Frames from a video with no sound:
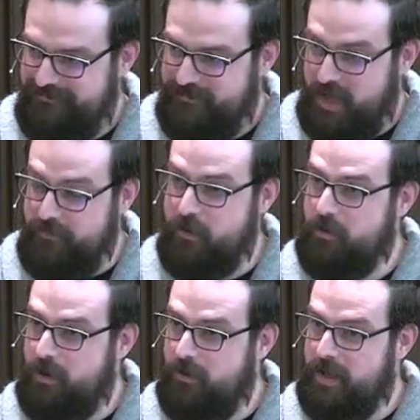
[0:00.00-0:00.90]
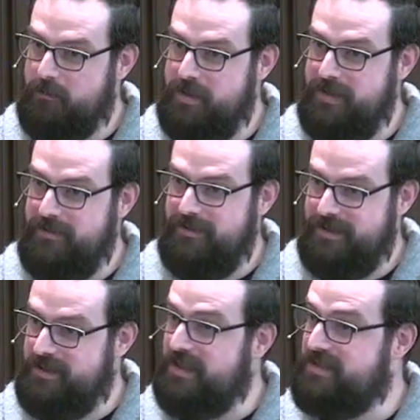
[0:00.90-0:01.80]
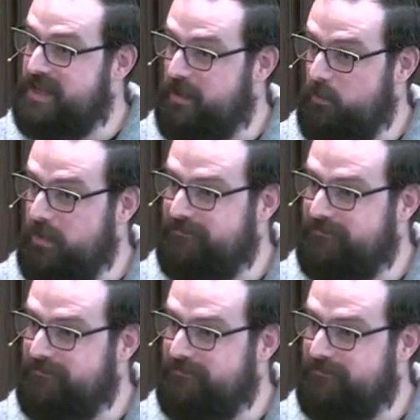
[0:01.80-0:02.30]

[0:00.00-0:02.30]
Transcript: If you're at all like me, it's that second one.